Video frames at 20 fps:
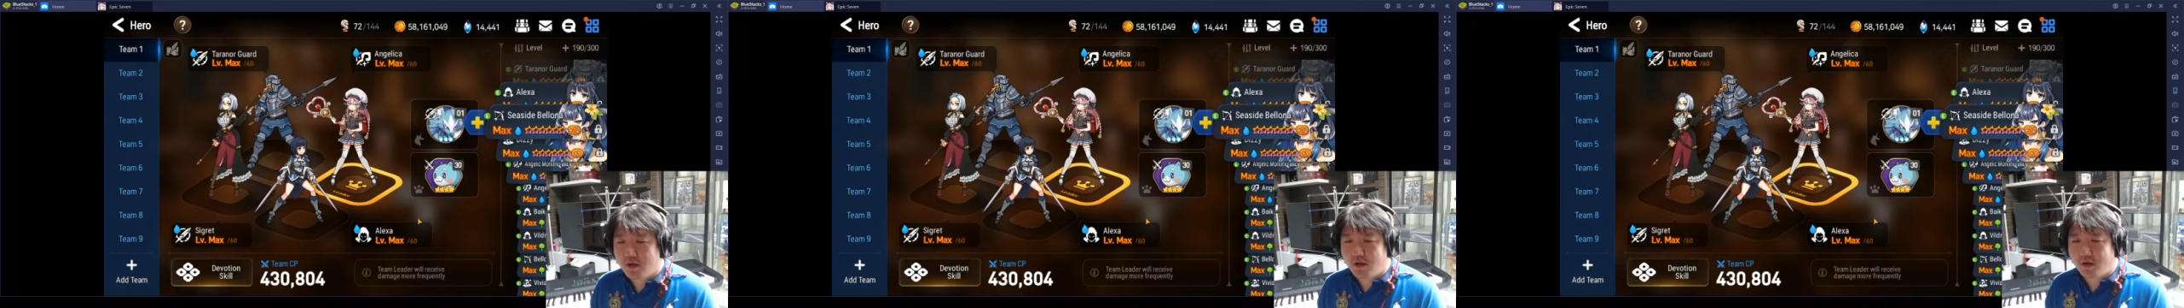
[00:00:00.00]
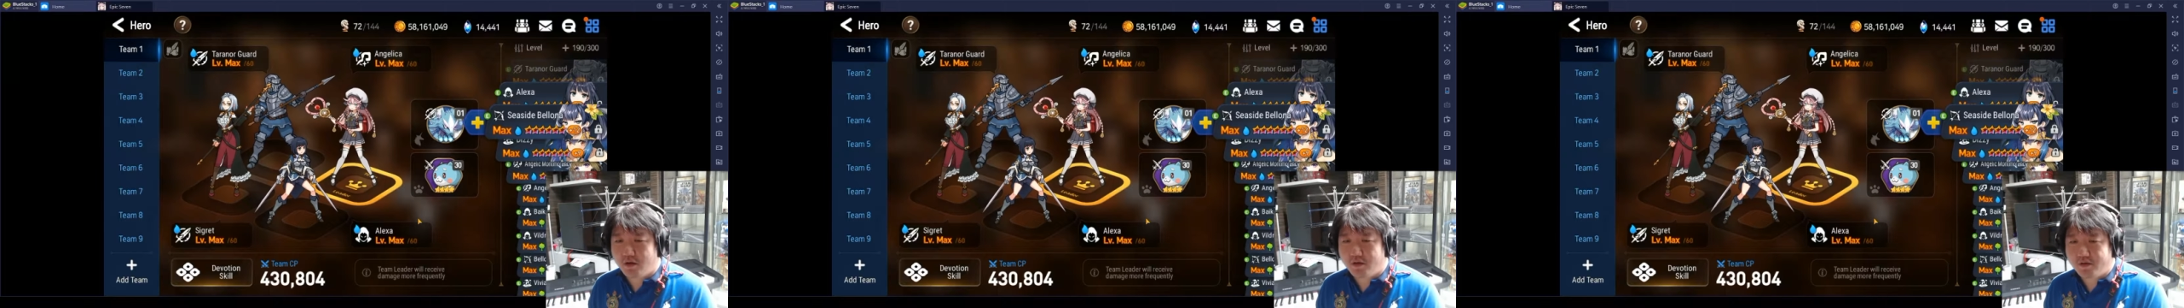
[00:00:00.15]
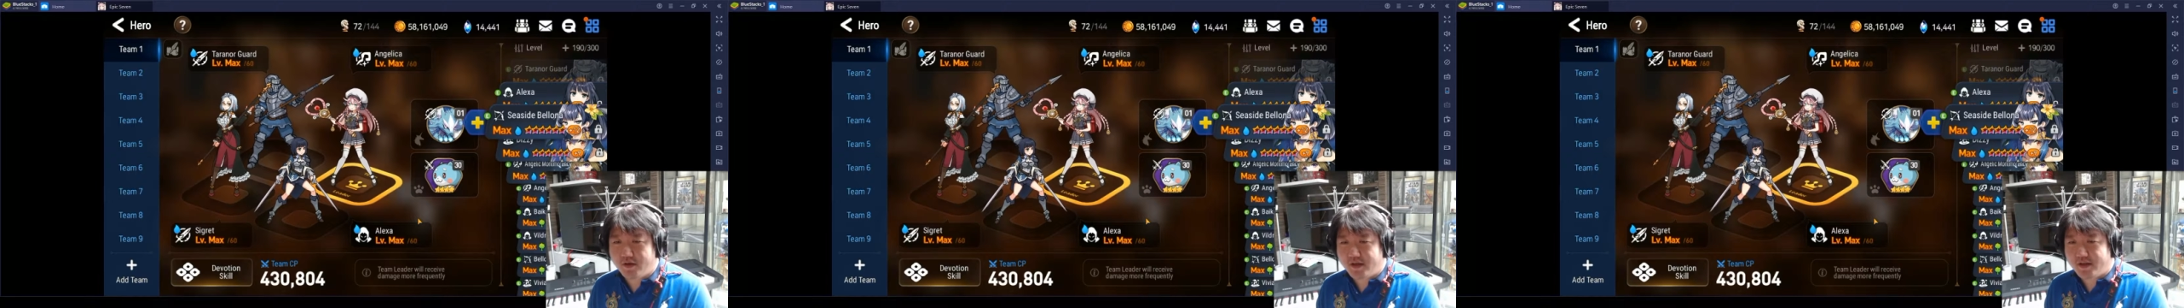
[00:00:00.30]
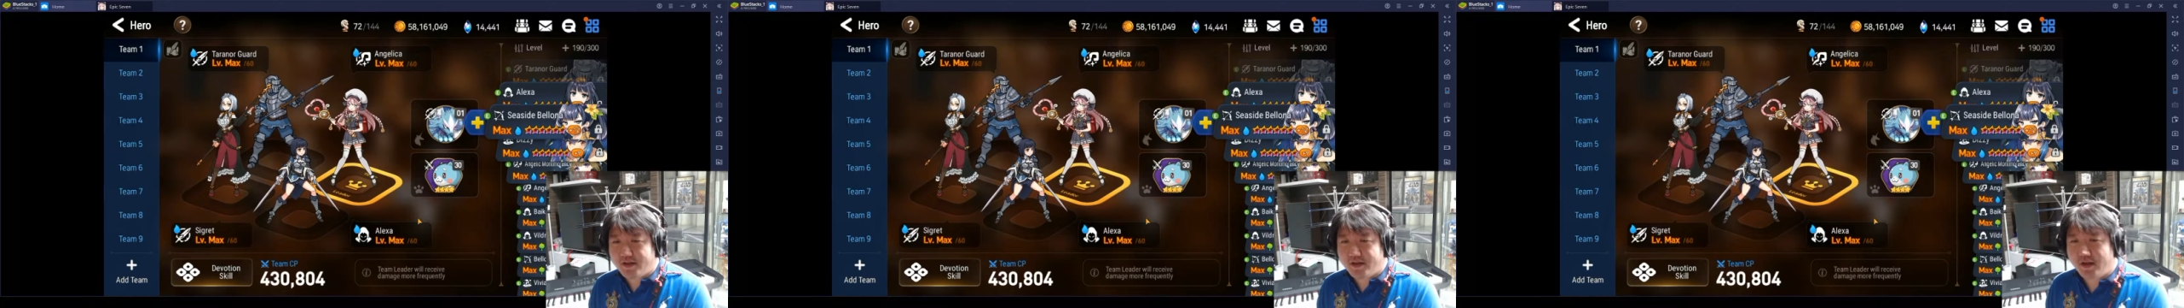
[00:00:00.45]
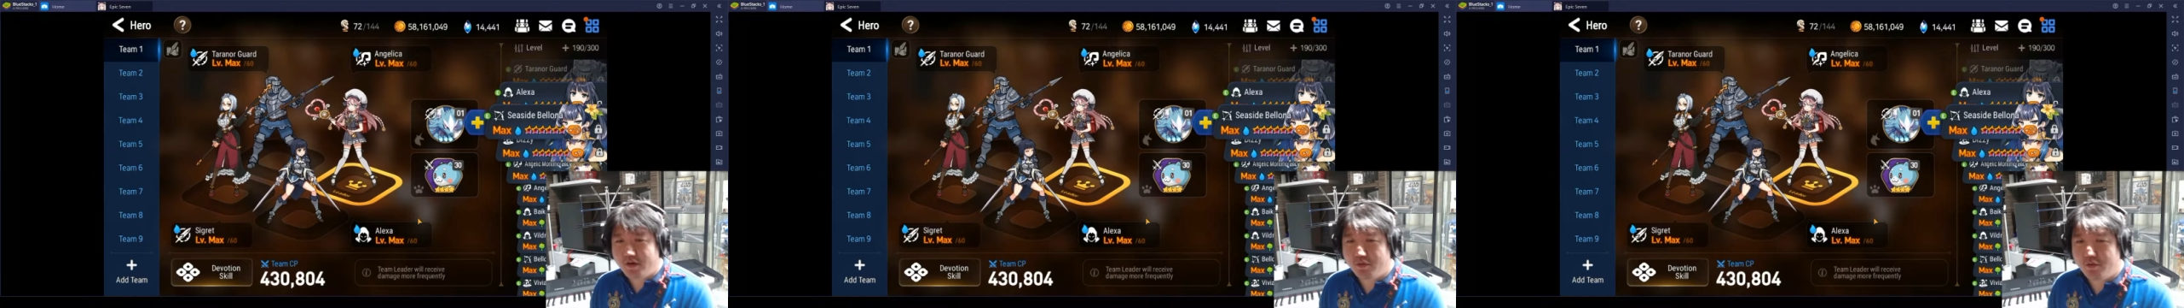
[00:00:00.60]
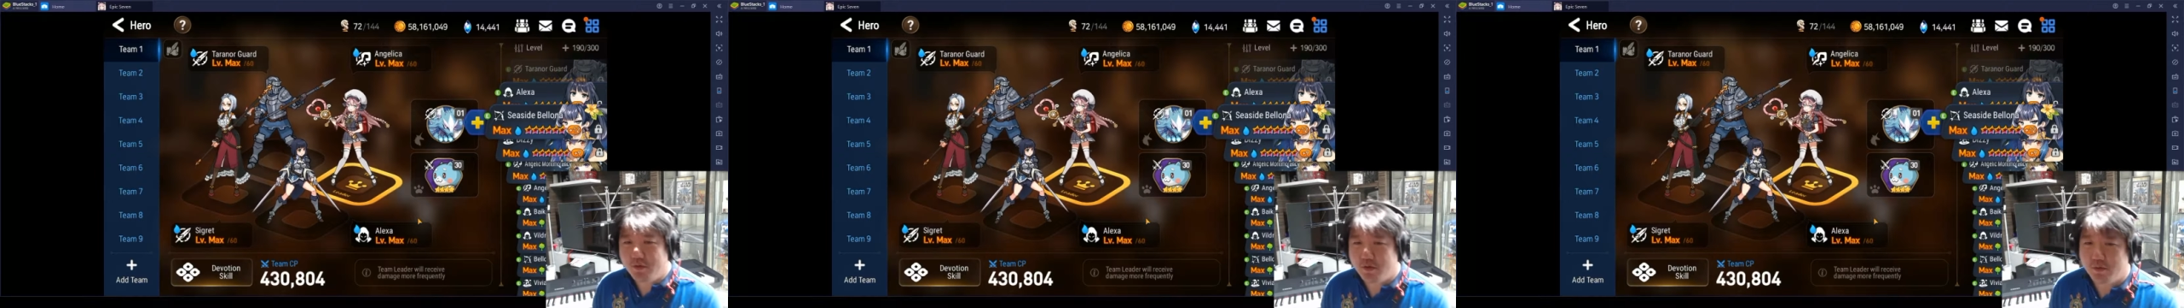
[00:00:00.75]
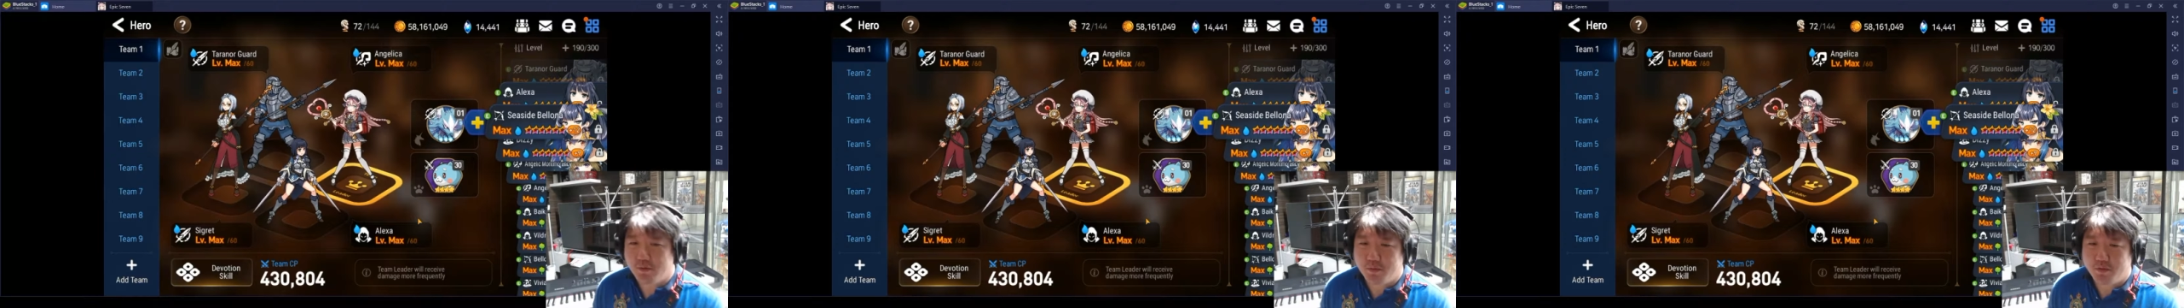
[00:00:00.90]
Alright, now
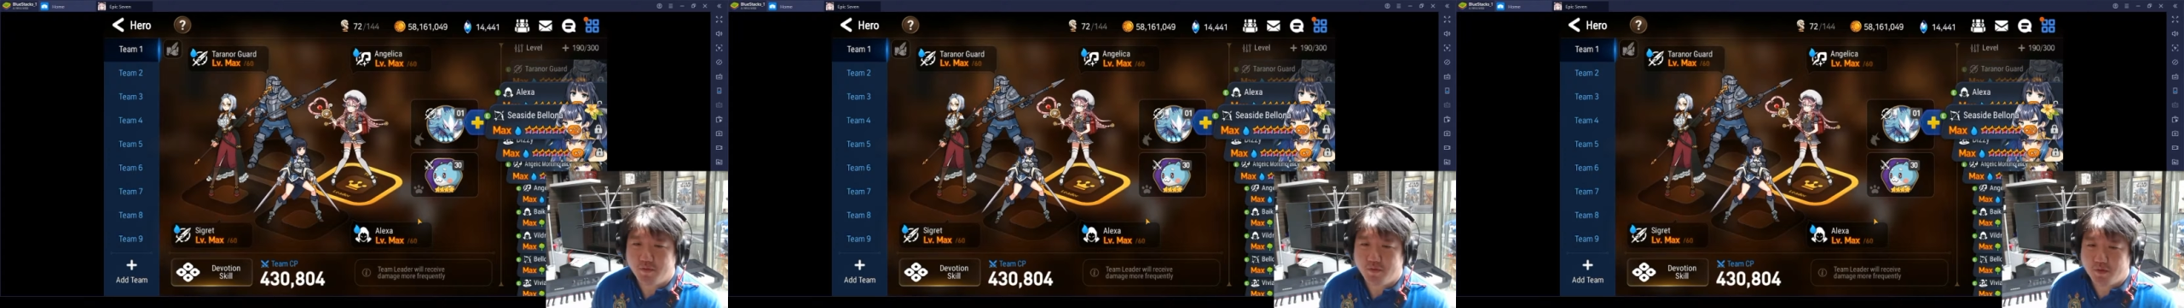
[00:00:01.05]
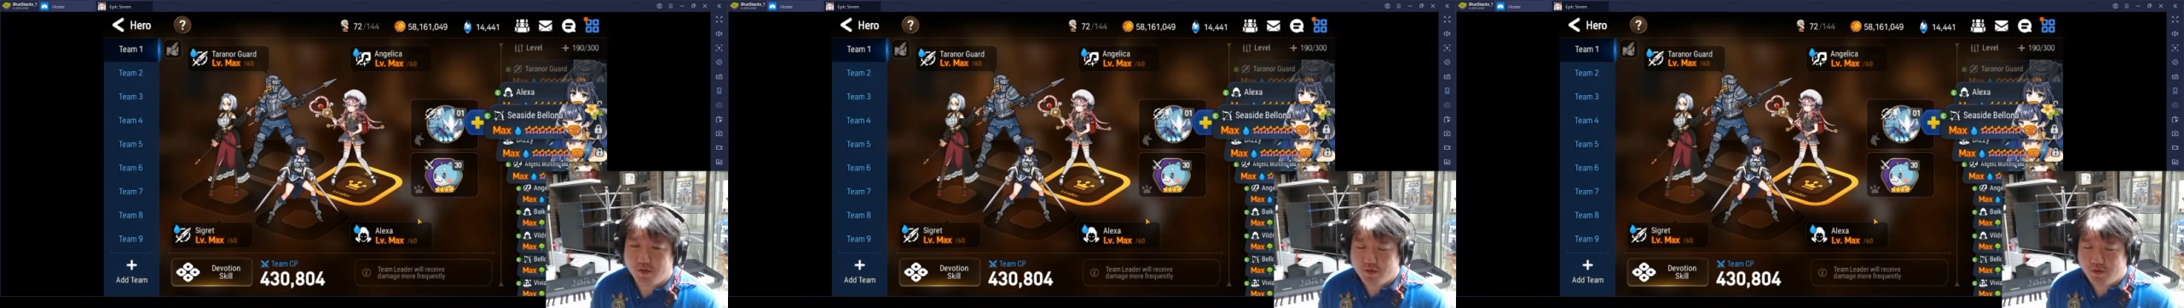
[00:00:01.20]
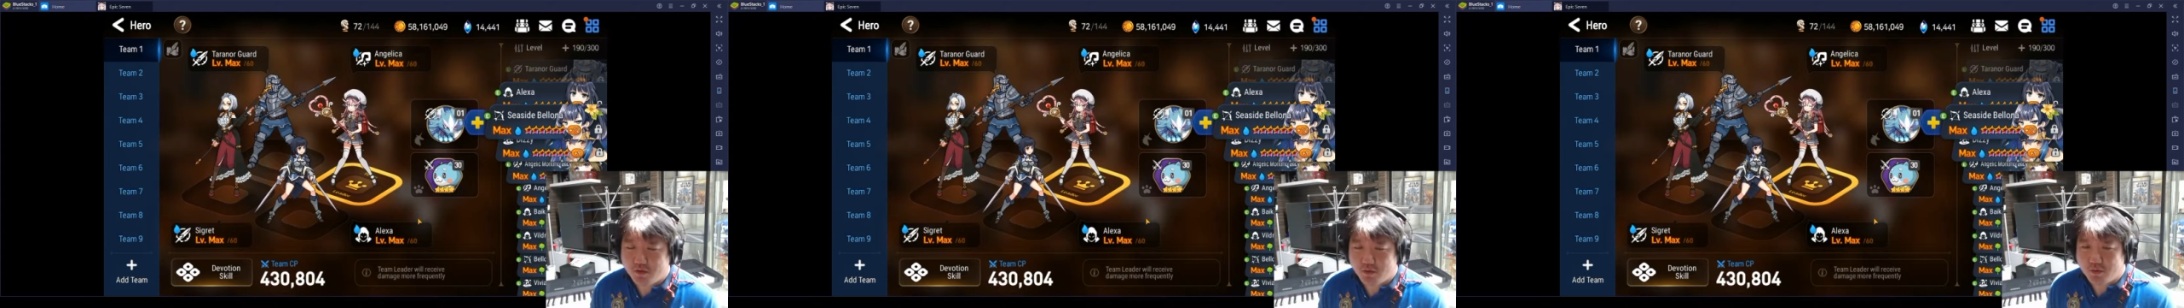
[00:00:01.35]
we'll move on